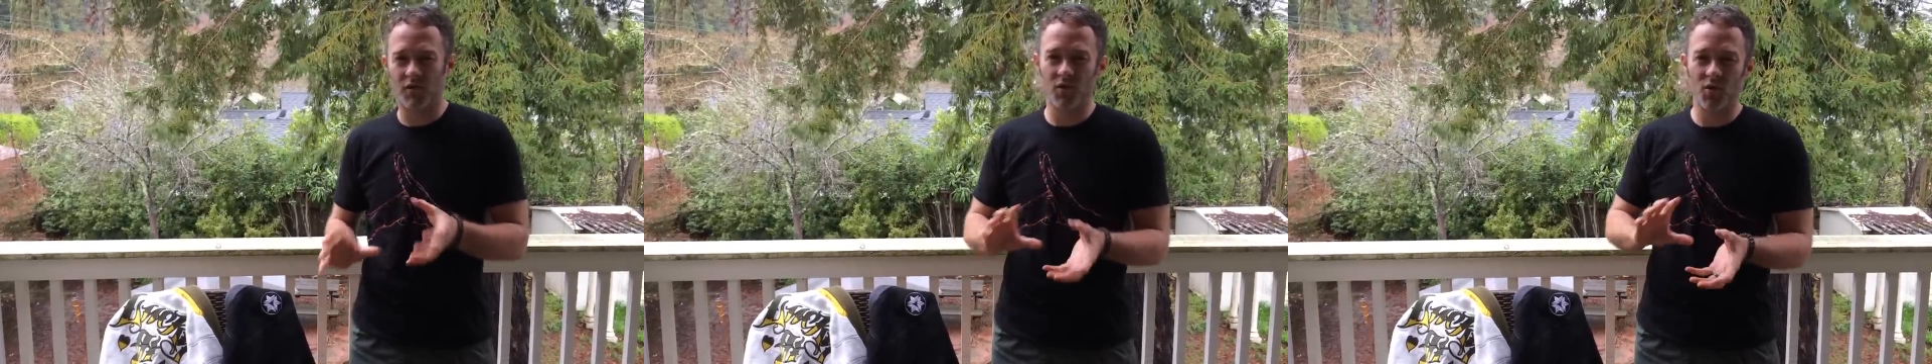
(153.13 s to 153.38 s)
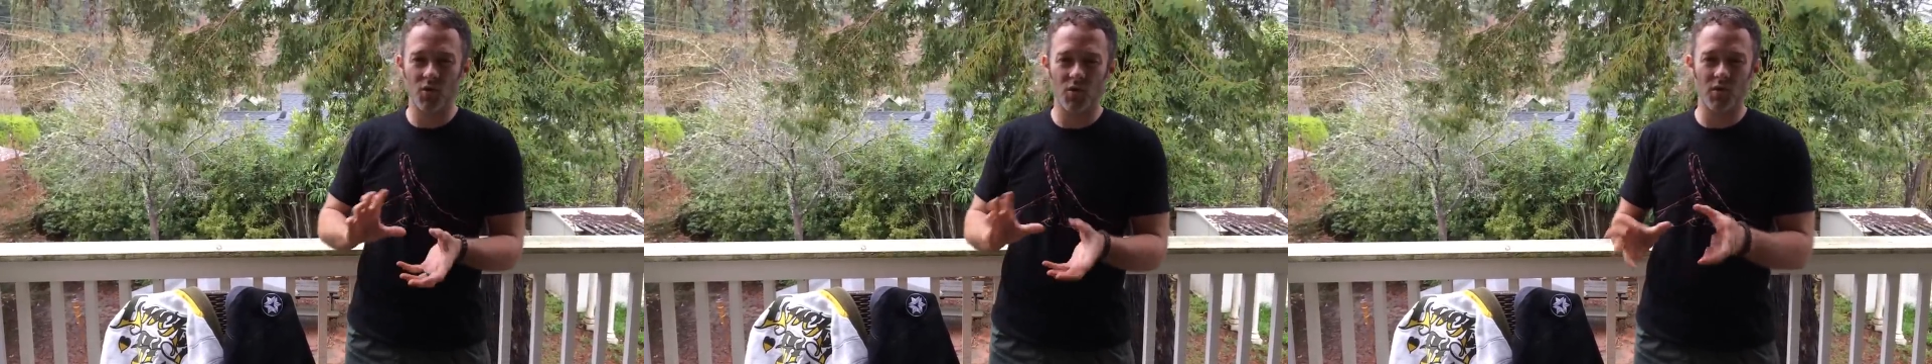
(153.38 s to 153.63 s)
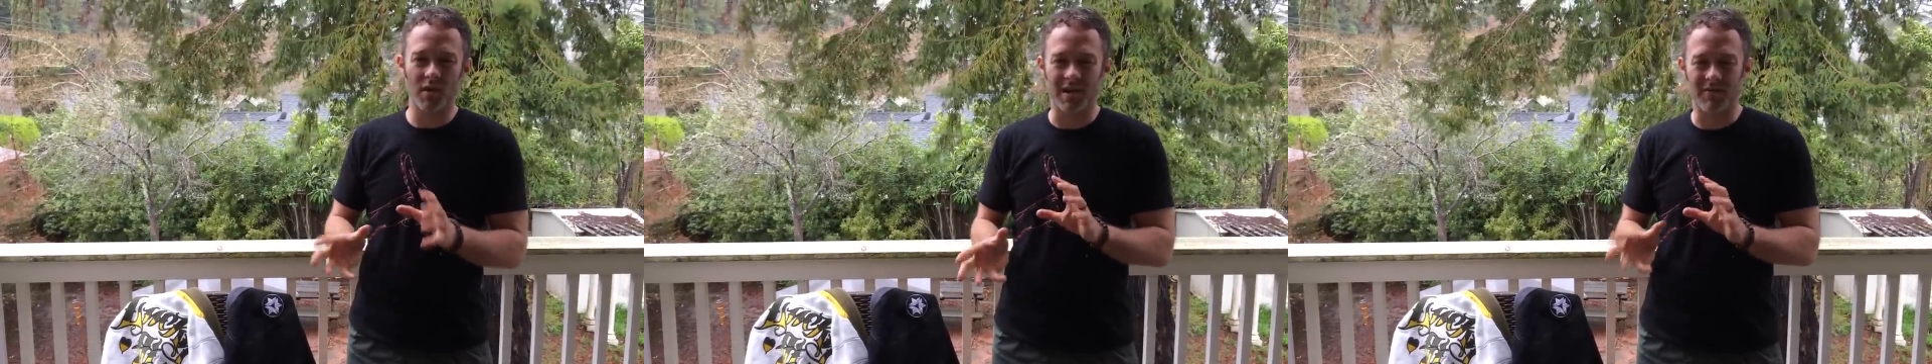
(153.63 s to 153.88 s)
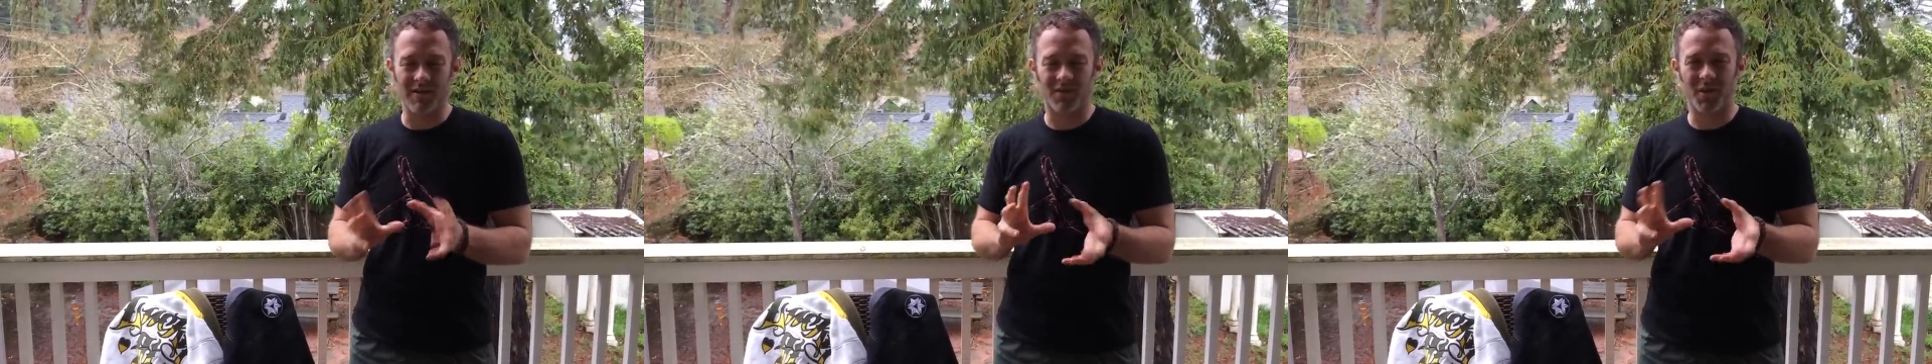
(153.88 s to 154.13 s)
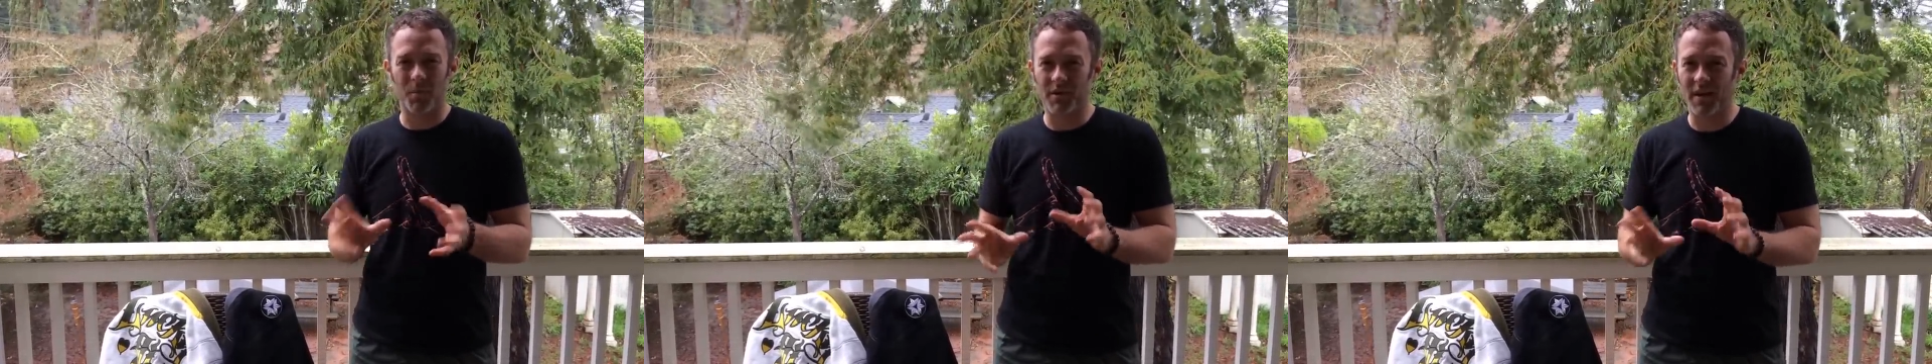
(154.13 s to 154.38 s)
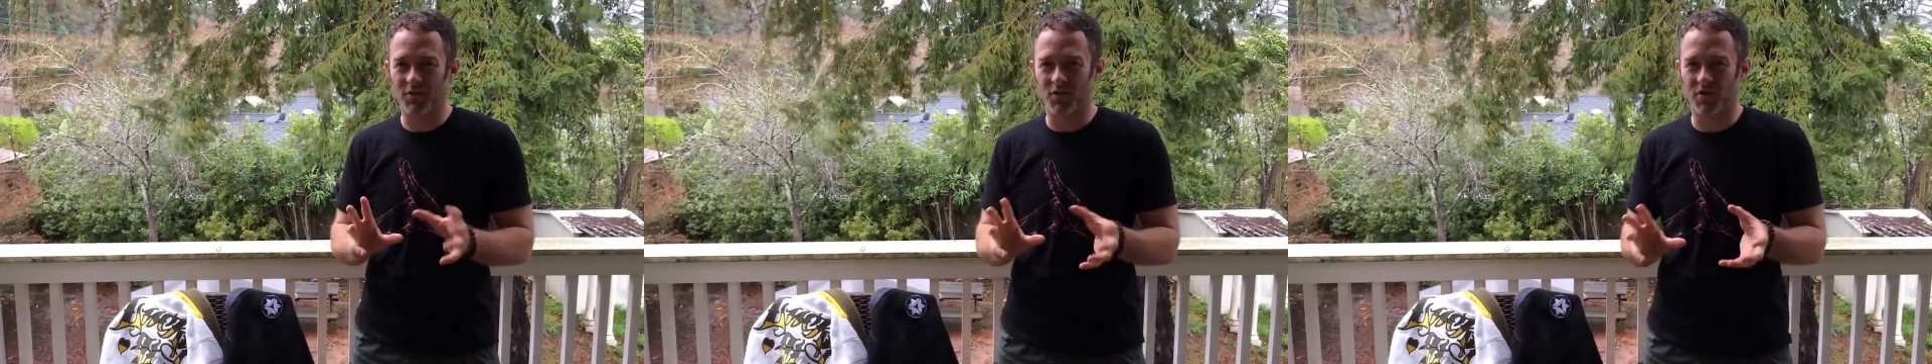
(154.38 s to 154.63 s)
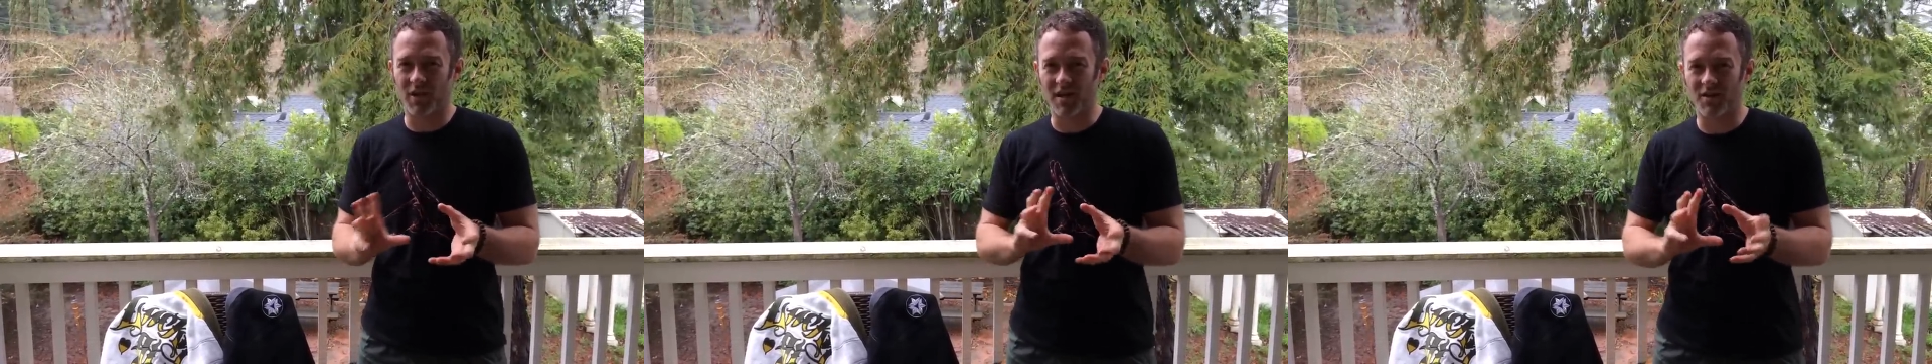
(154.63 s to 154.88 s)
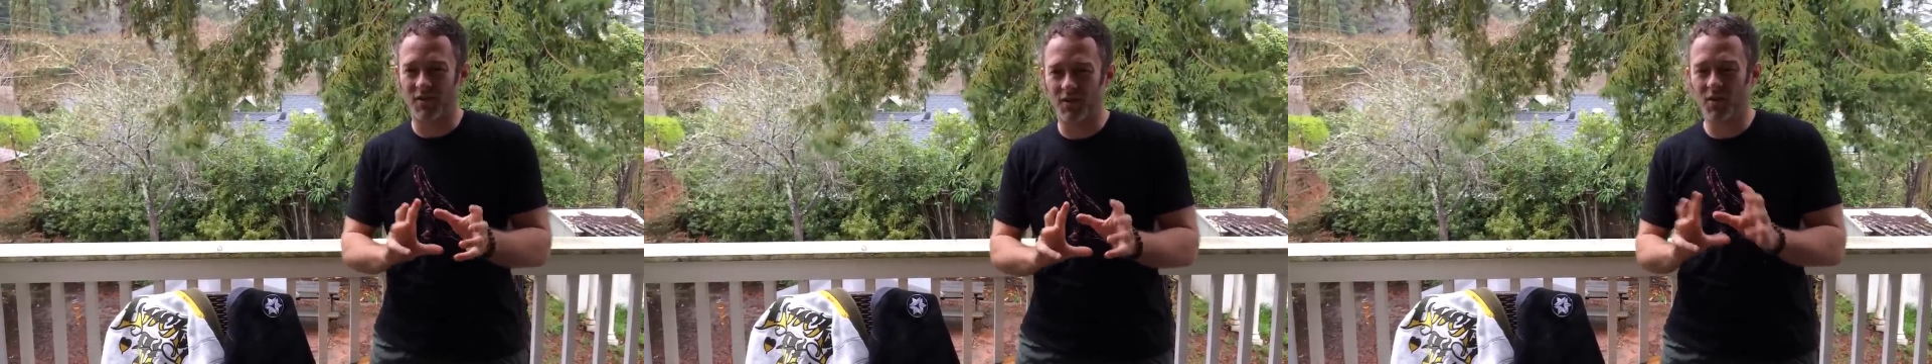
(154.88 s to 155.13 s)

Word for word: two to even some tests will say